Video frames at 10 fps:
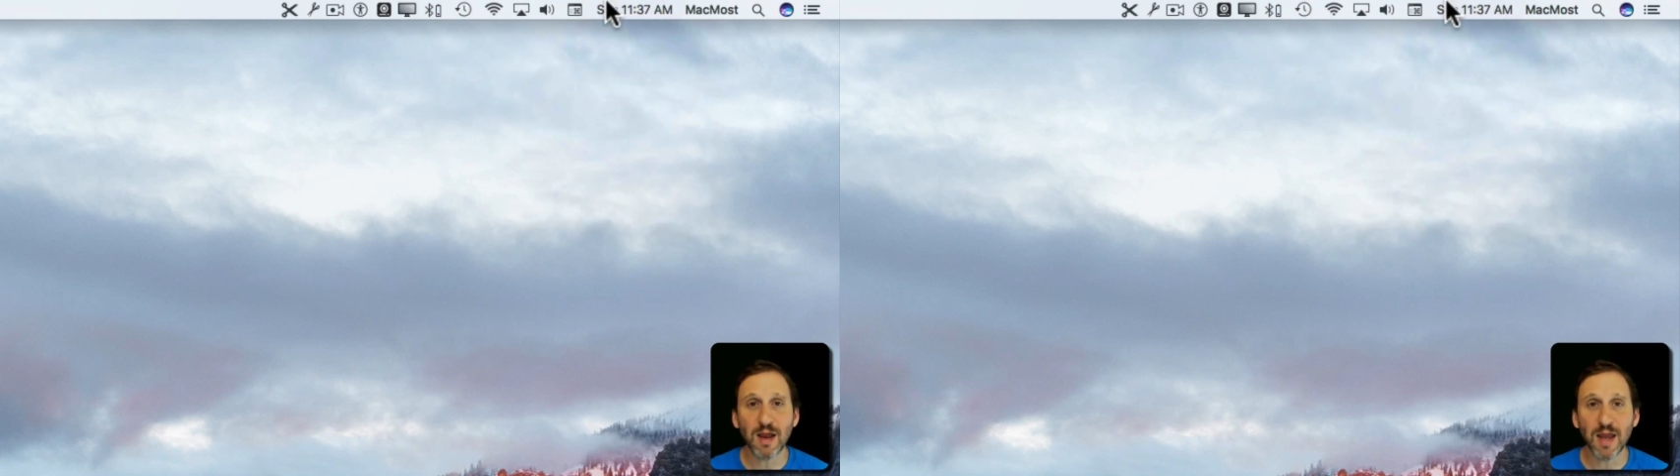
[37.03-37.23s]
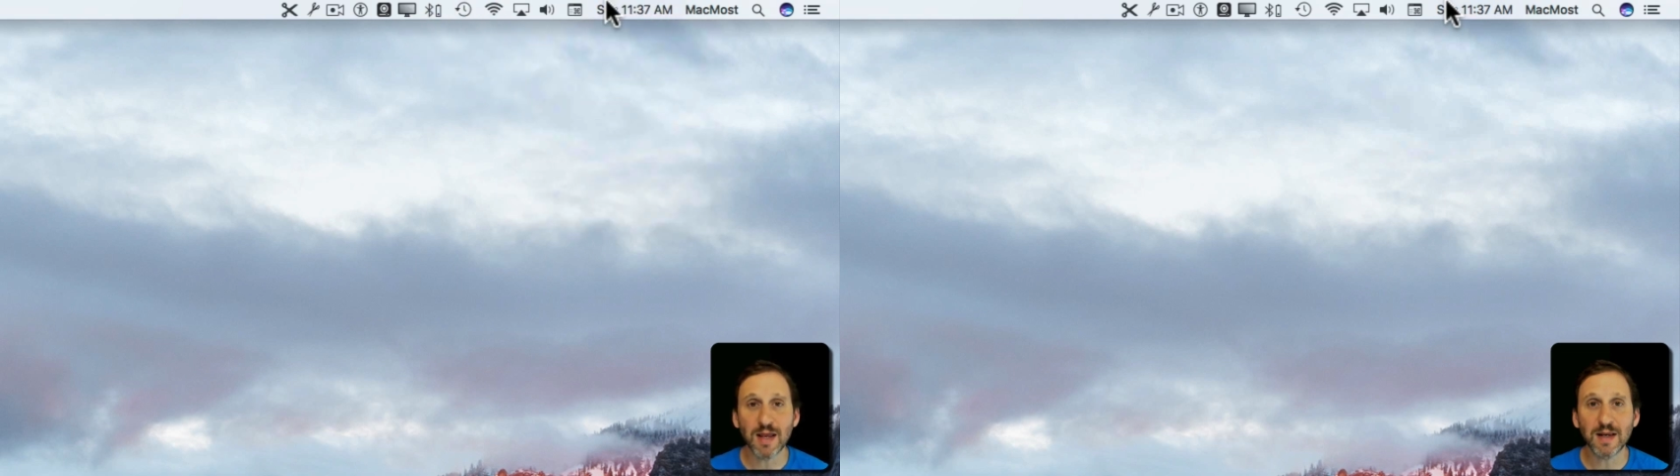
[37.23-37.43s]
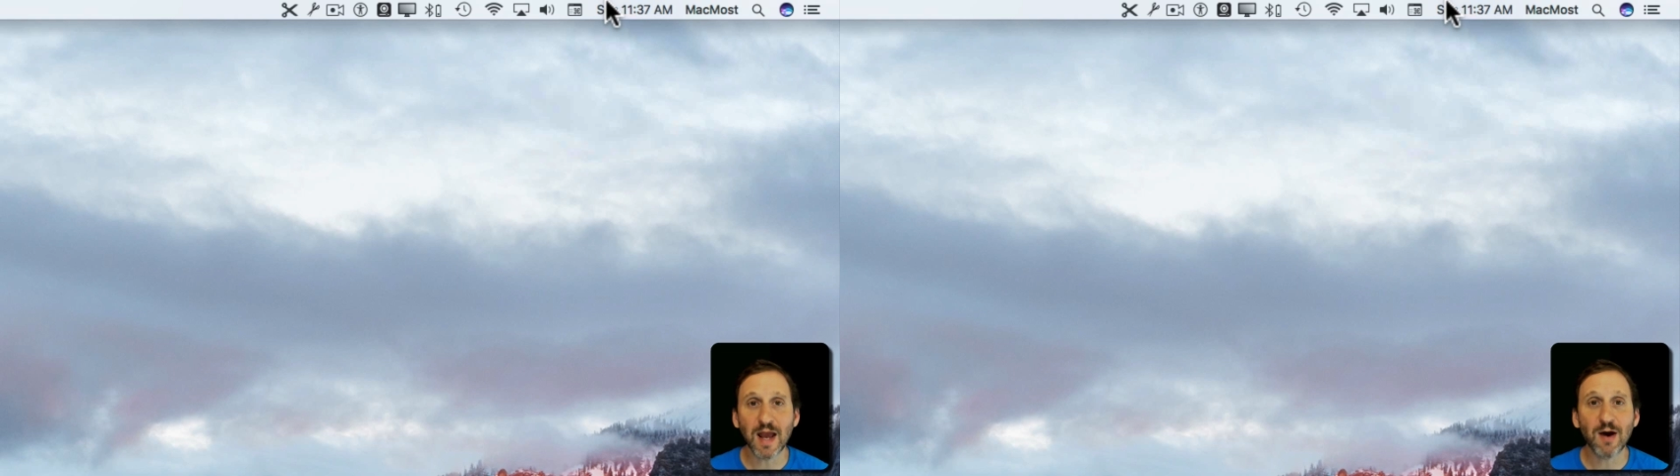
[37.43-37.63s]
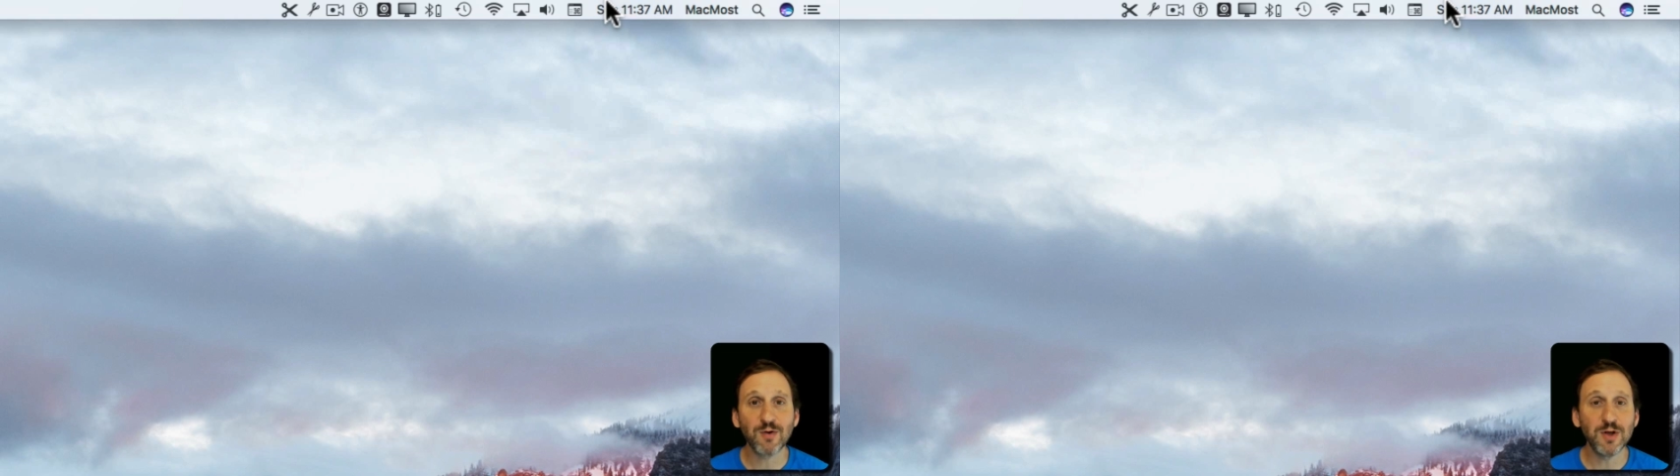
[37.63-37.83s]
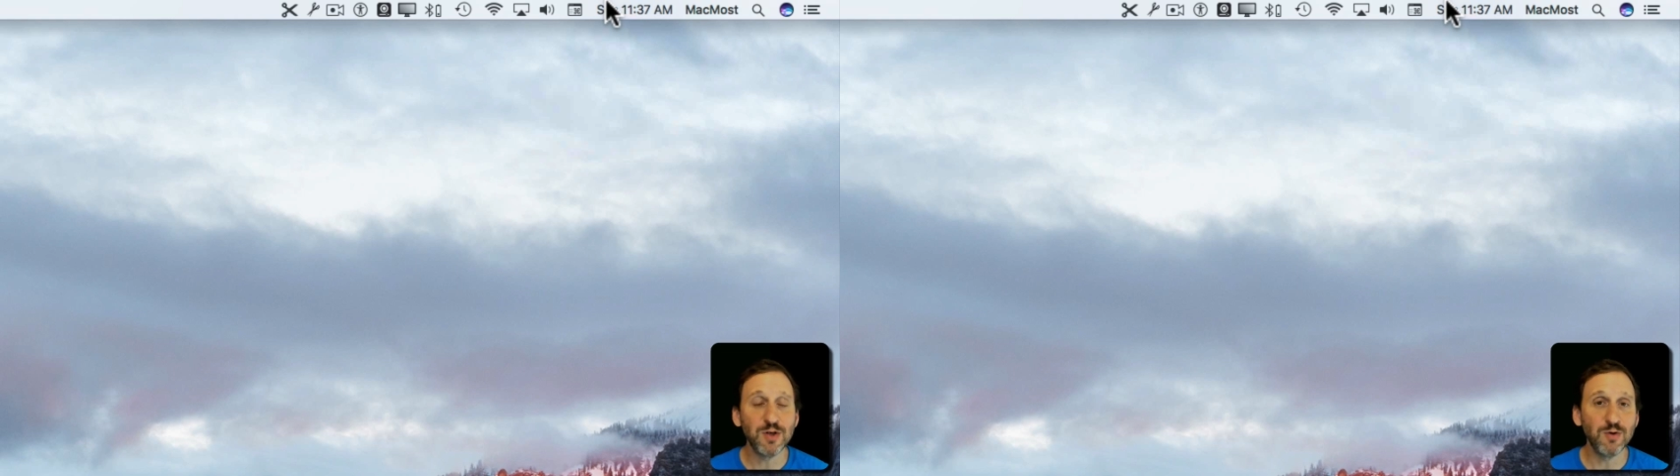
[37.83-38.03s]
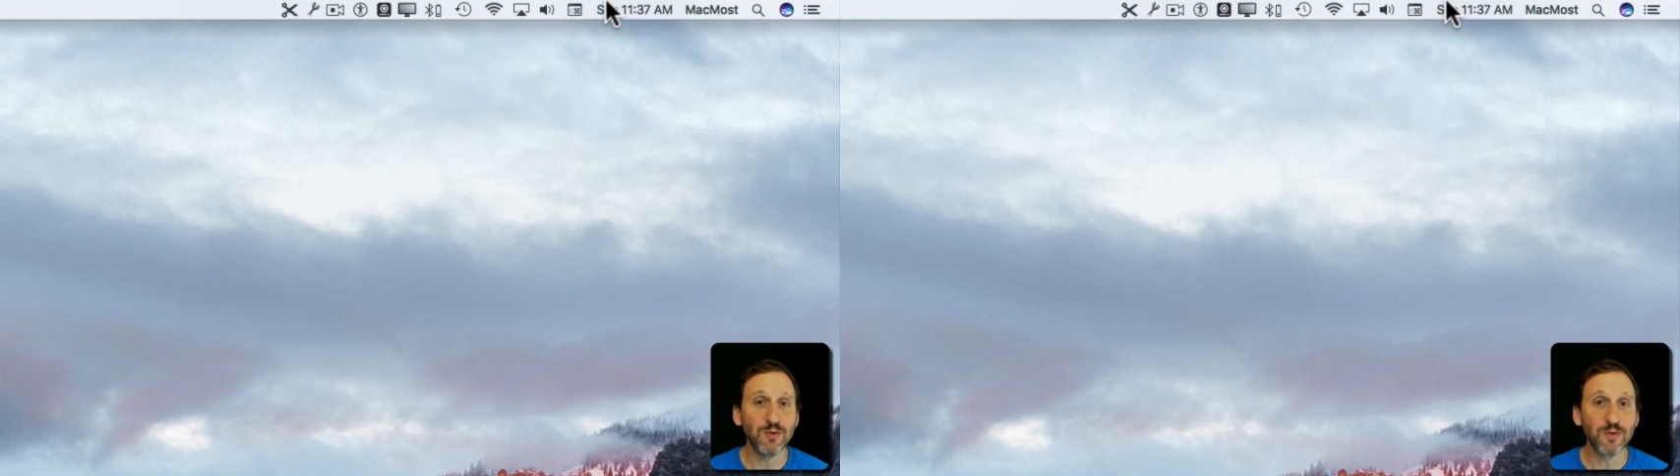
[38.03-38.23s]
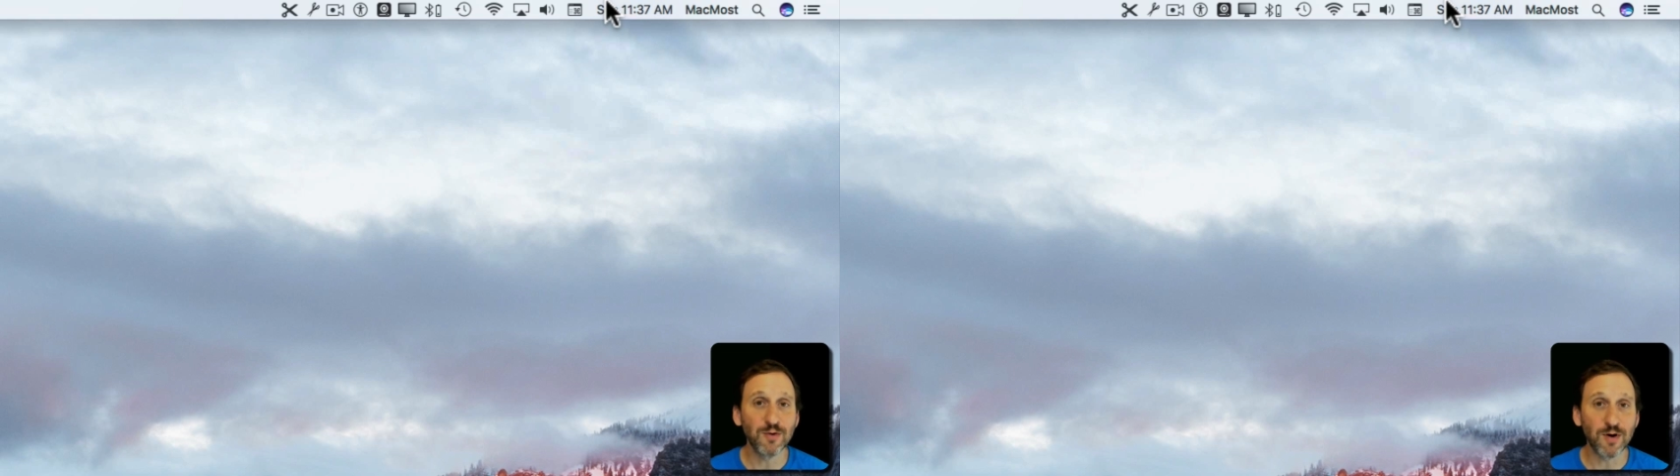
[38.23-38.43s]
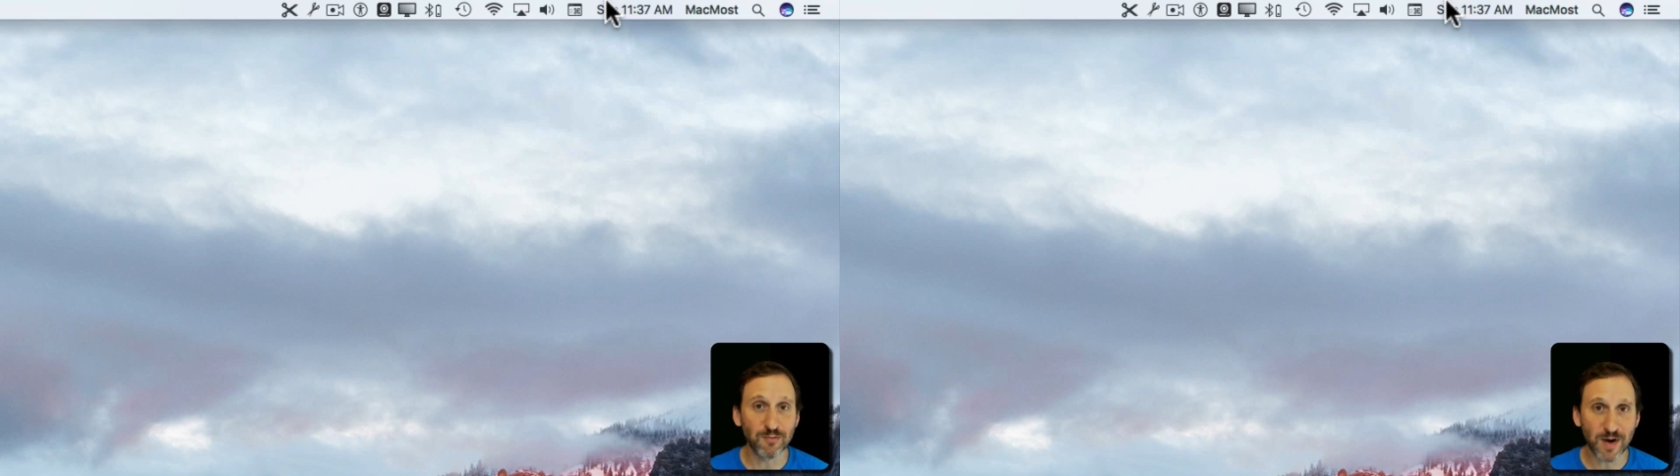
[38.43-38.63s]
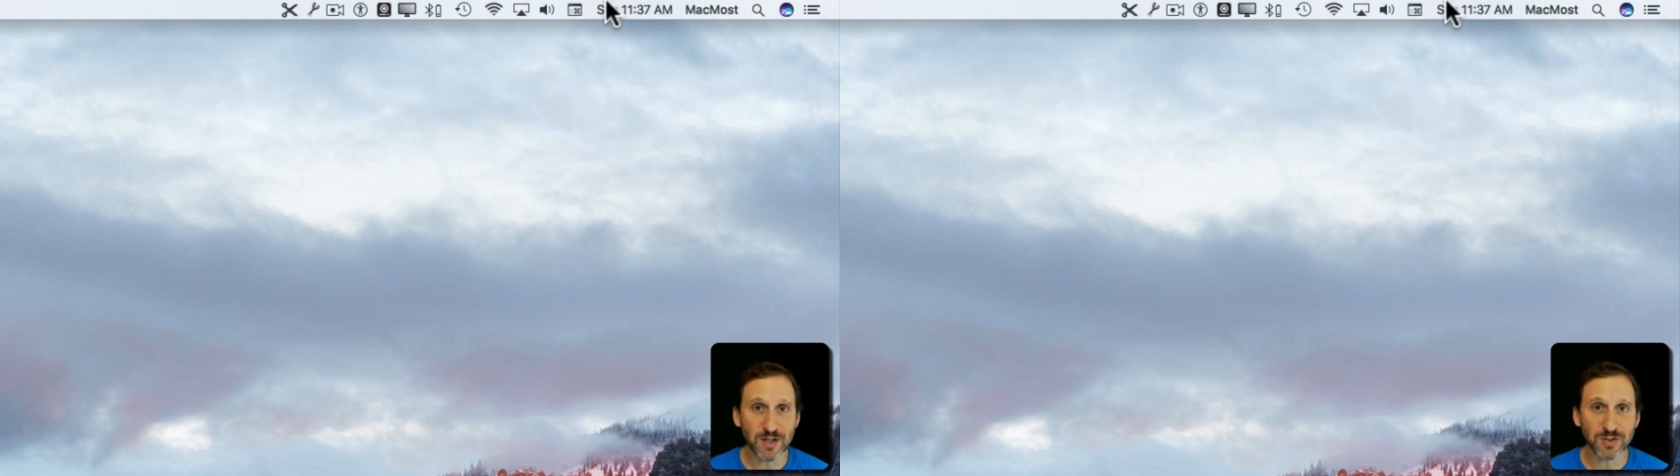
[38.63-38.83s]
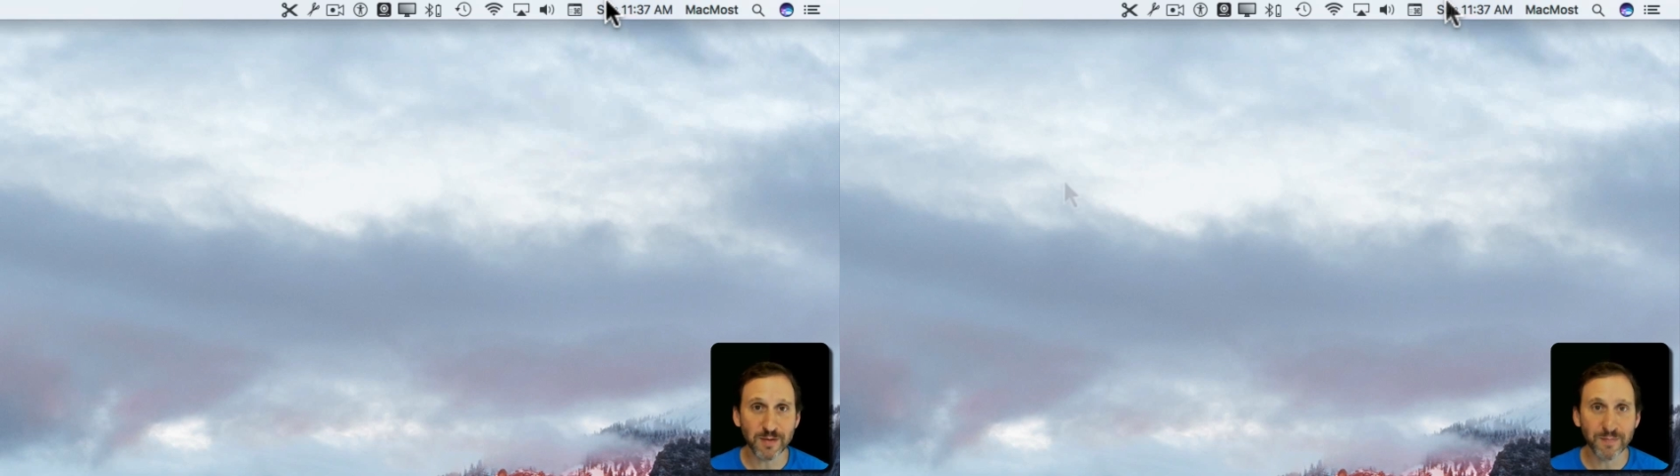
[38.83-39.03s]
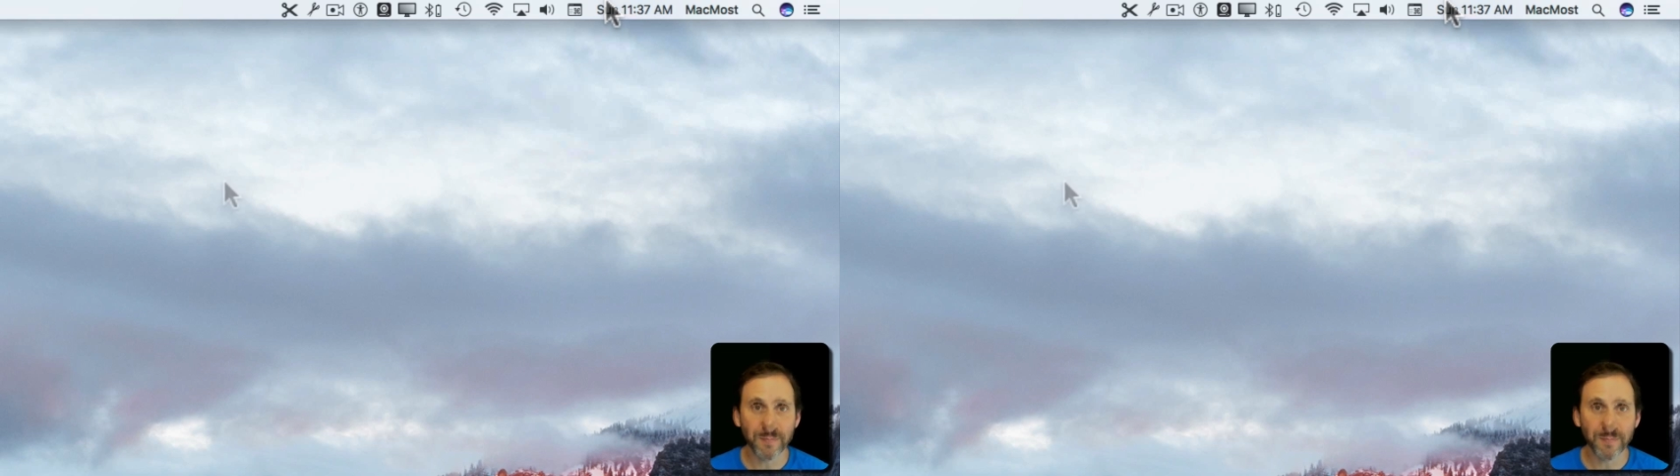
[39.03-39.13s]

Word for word: and how can you arrange them?